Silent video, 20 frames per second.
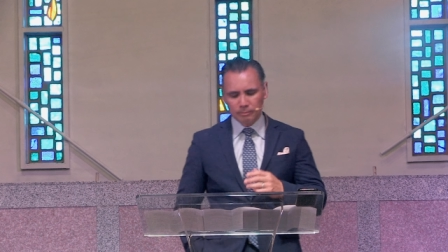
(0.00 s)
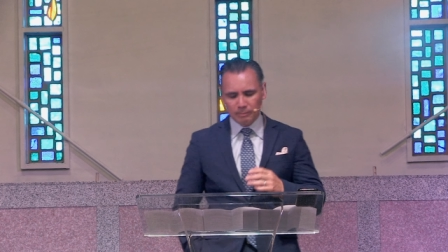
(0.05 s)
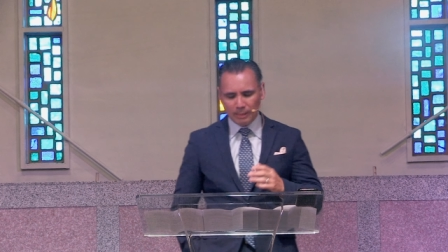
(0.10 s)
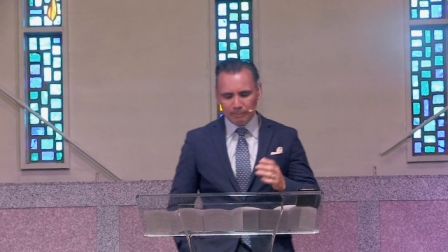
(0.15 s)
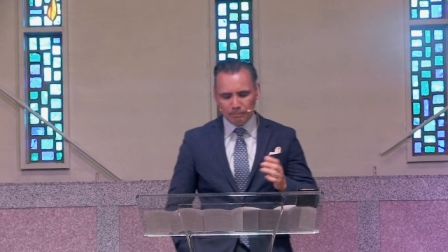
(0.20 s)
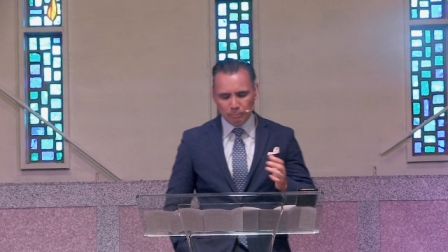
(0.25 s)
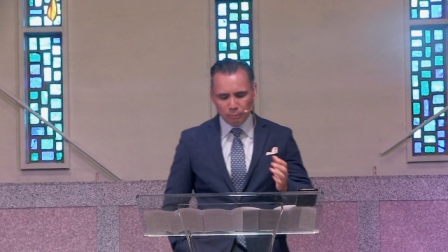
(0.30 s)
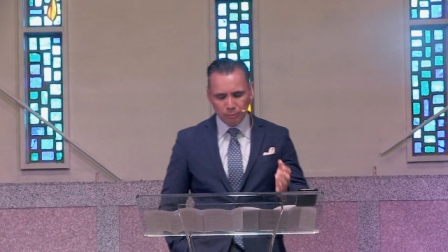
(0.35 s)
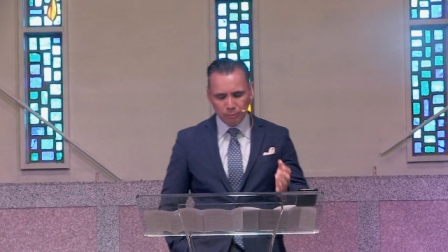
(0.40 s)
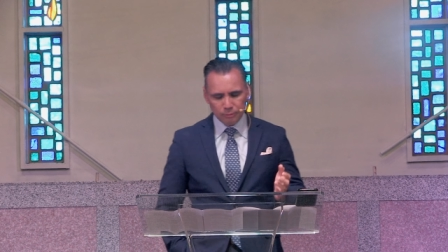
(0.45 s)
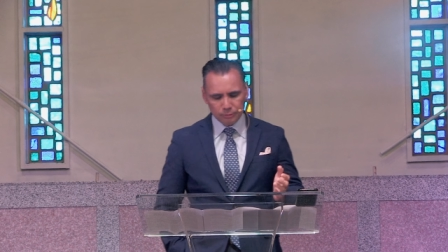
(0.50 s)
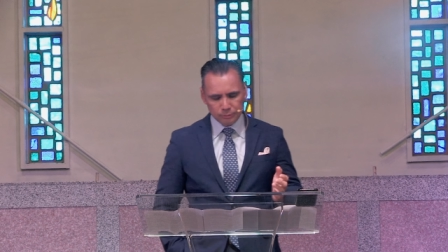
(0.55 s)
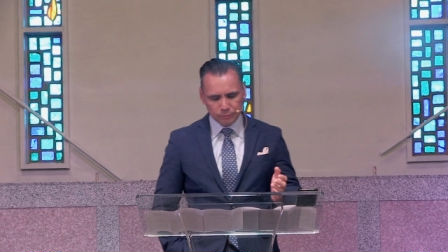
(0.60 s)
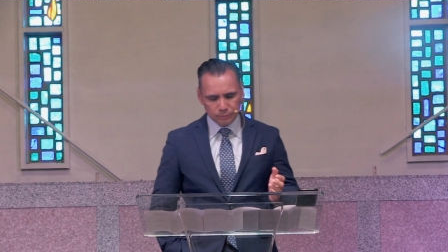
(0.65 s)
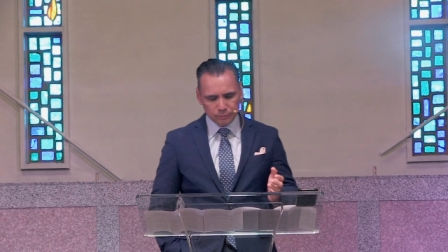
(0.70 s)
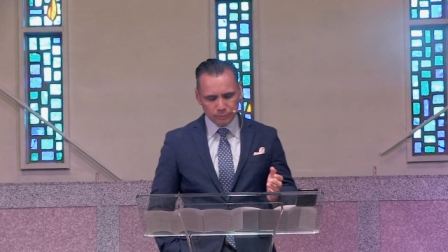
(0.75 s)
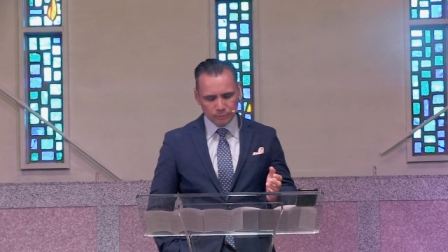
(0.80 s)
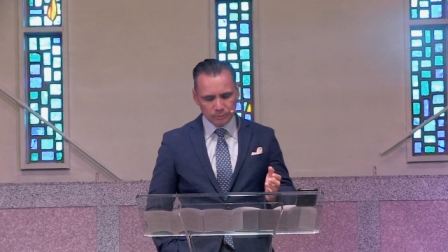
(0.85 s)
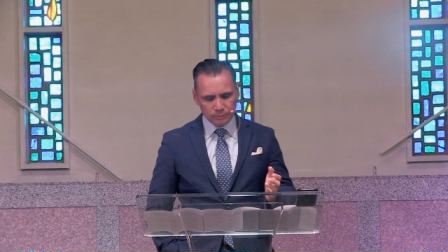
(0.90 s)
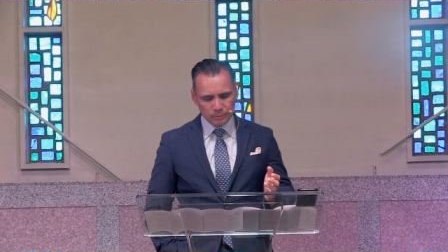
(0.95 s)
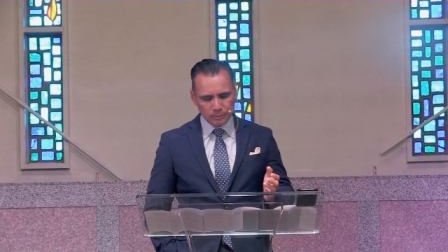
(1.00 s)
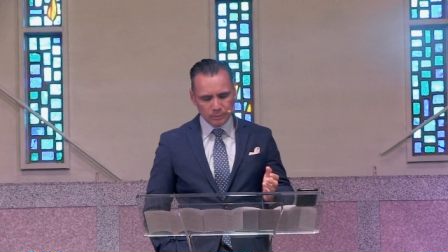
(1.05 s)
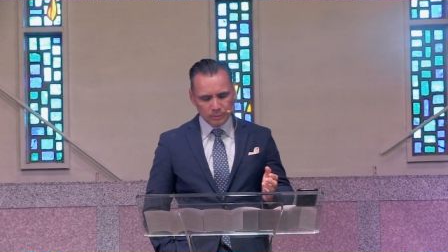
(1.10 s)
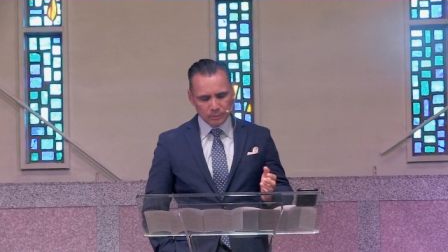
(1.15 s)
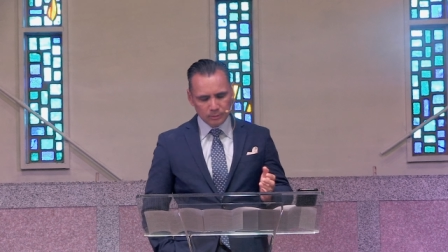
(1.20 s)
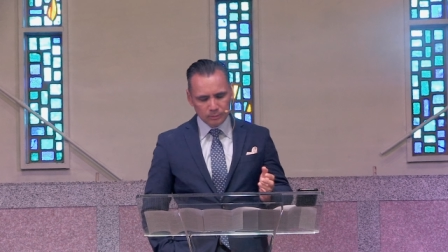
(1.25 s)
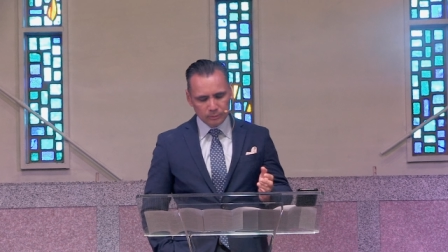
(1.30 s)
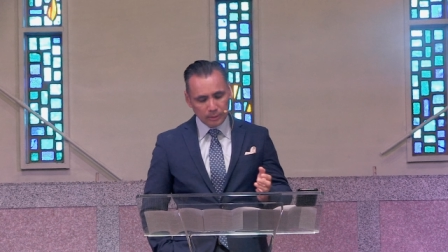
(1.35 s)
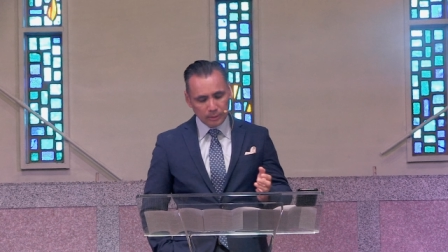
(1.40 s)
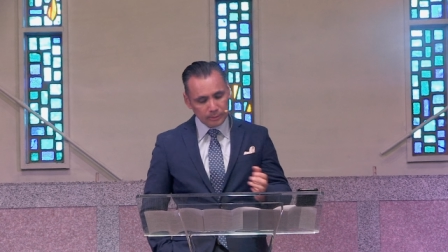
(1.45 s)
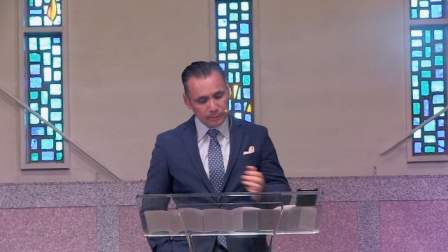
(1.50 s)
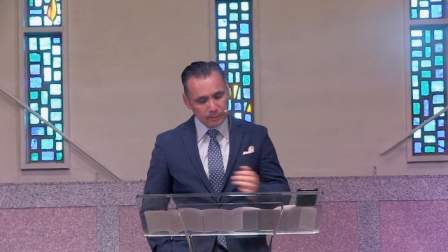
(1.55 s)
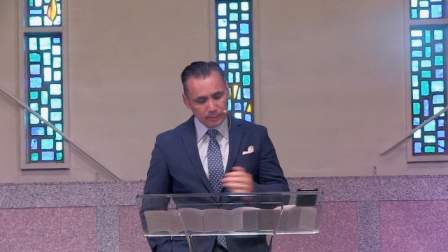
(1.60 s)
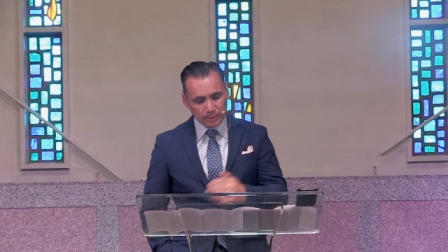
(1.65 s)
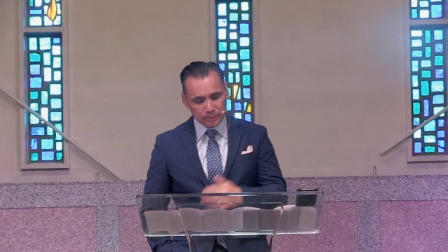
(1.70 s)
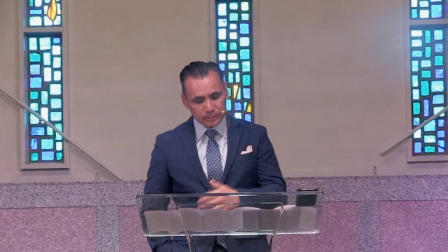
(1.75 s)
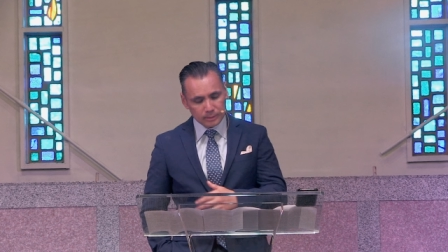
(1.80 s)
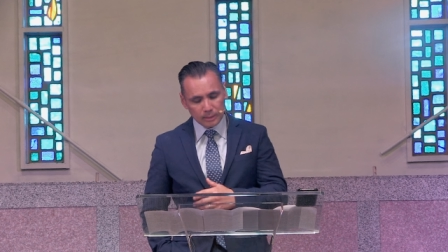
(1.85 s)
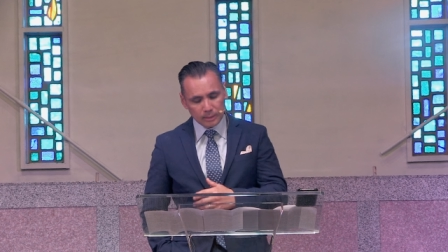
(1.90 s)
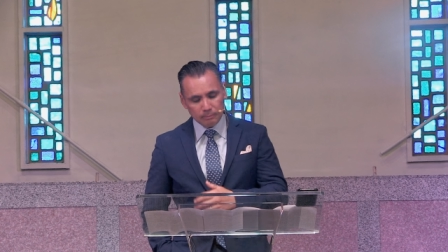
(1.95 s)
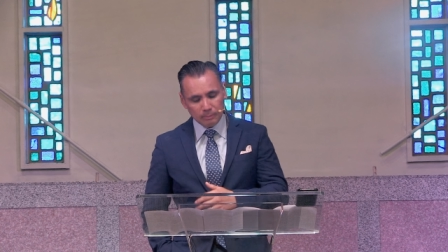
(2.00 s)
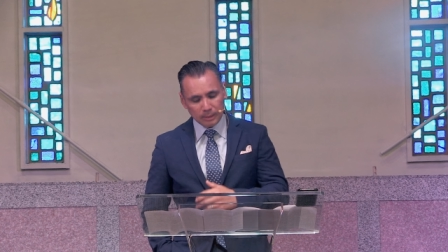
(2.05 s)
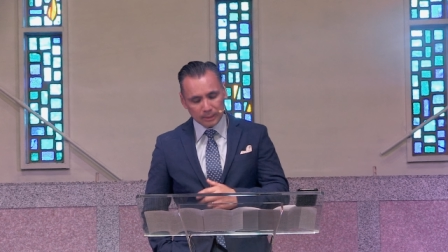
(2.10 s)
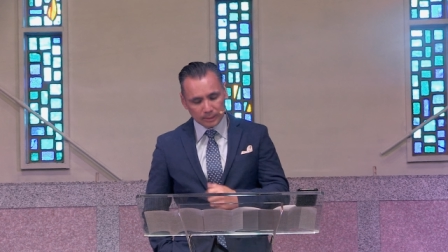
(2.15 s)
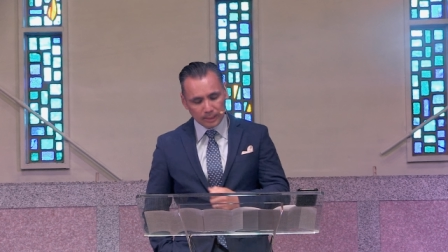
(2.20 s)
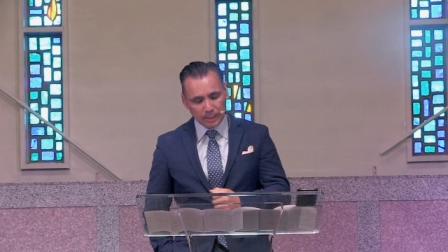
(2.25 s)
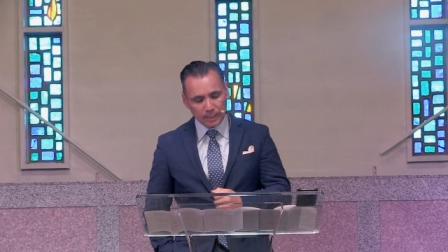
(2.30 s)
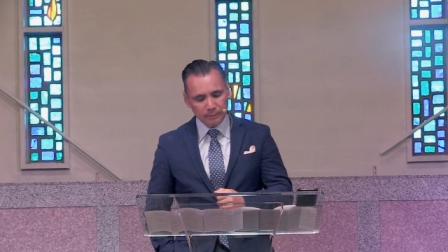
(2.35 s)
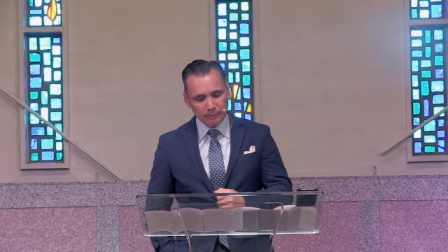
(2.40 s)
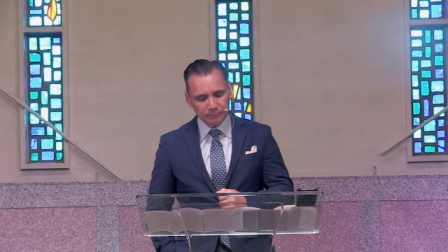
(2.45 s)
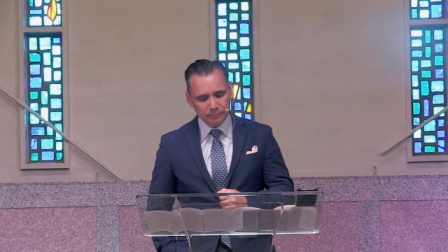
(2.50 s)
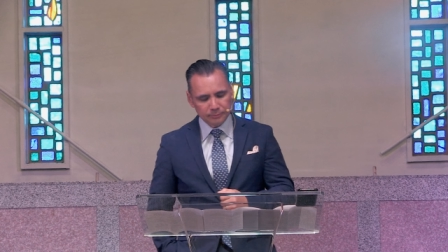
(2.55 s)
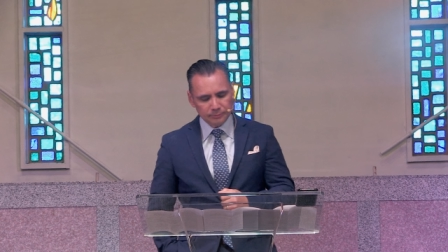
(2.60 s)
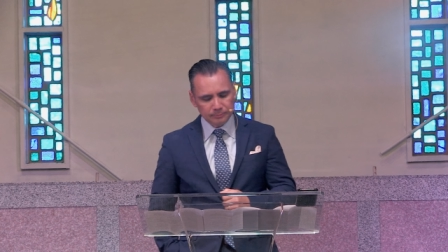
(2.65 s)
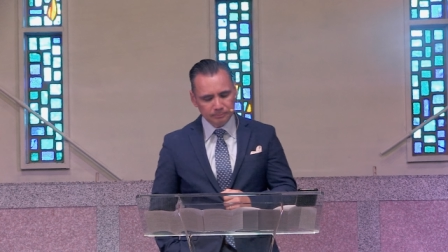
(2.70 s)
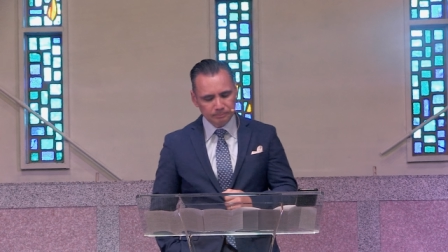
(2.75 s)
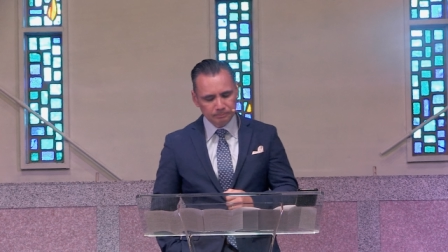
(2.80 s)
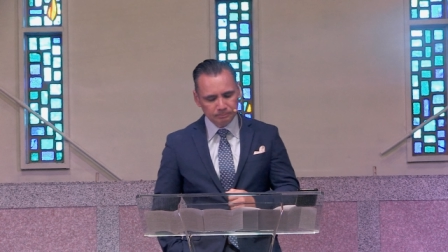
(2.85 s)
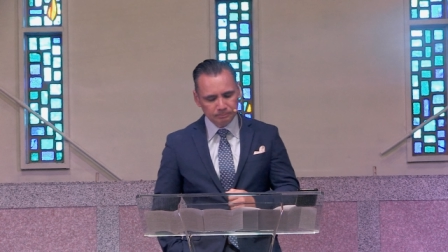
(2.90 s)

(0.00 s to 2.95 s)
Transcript: my purse, they did not take my life.